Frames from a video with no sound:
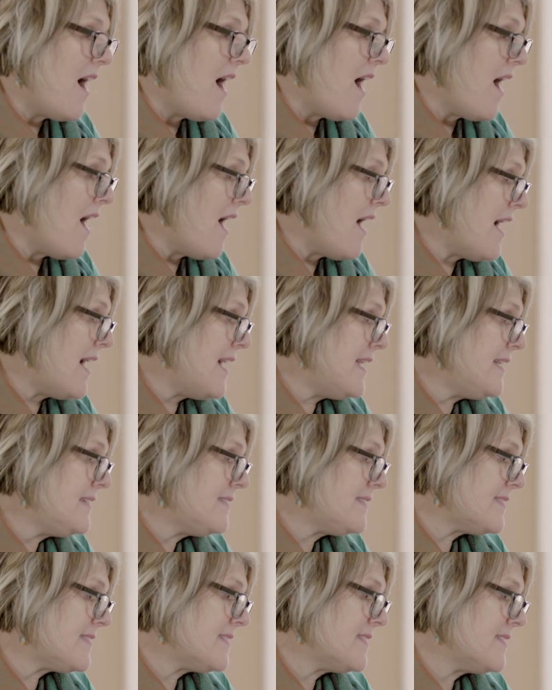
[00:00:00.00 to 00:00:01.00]

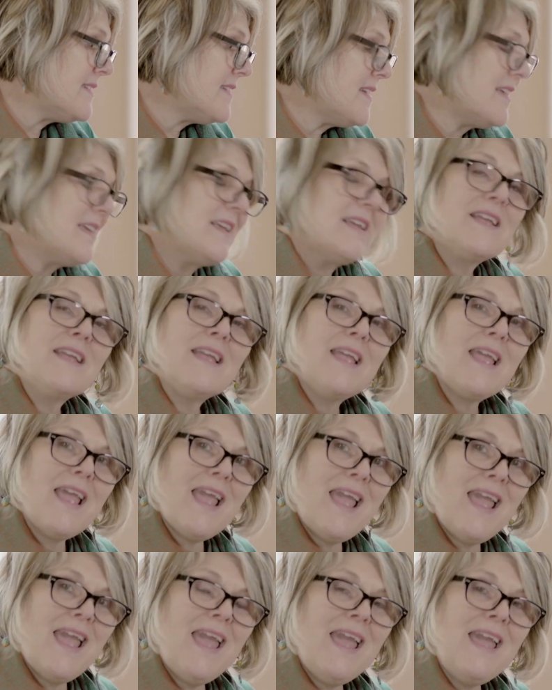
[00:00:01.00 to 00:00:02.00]
Eyes,
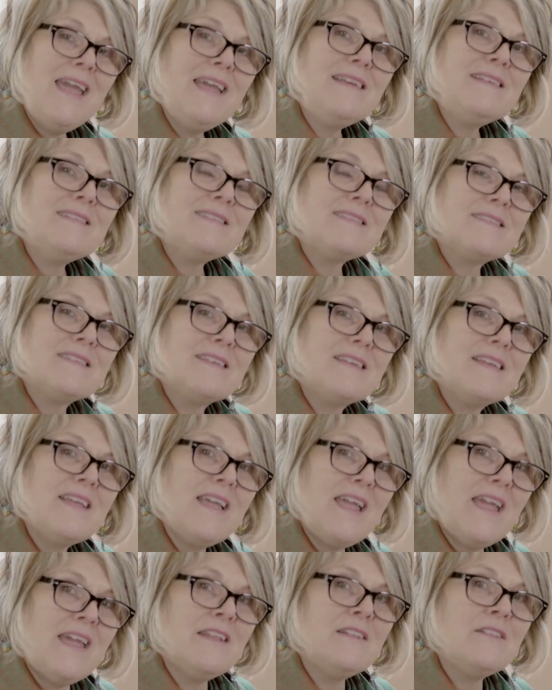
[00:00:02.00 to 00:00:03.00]
eggs,
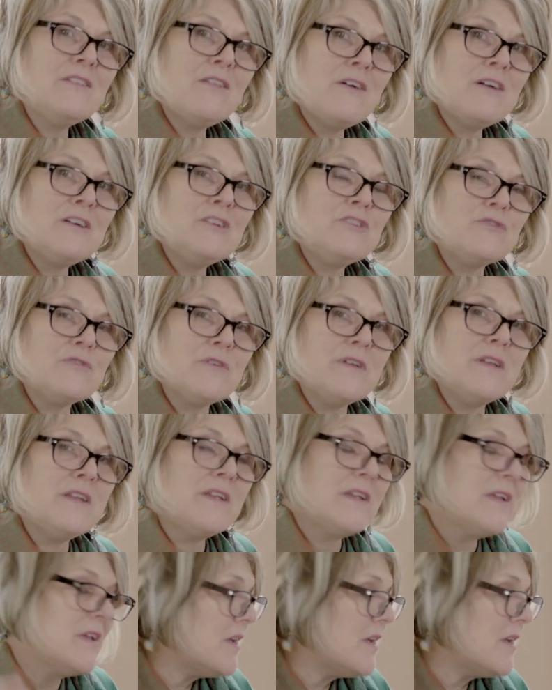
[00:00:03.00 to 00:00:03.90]
and laundry.